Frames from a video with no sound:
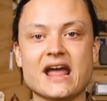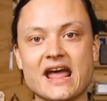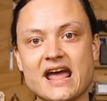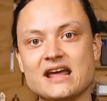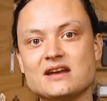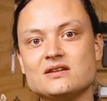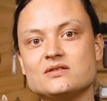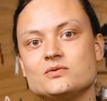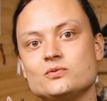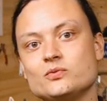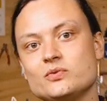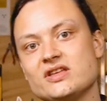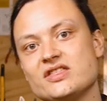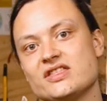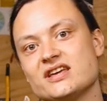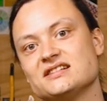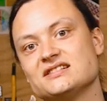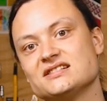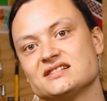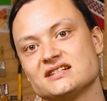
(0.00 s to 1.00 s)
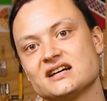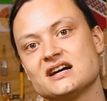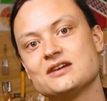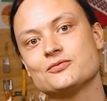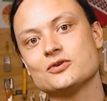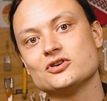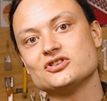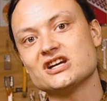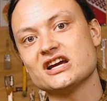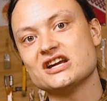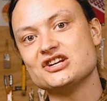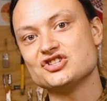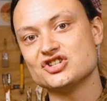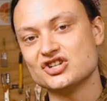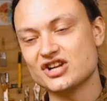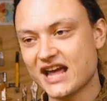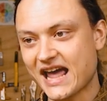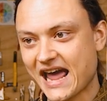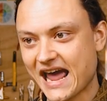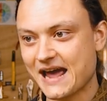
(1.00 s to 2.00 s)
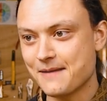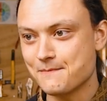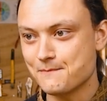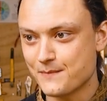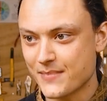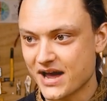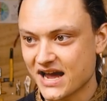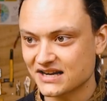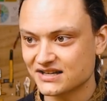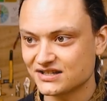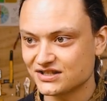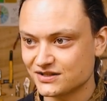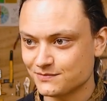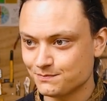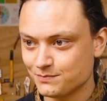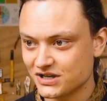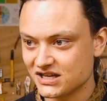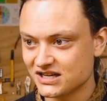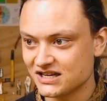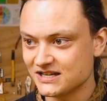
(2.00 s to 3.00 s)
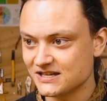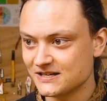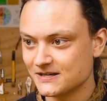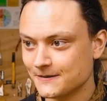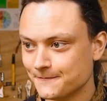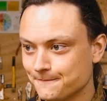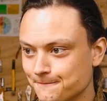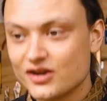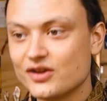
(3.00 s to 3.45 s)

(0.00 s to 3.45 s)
and we then start rotation at max speed.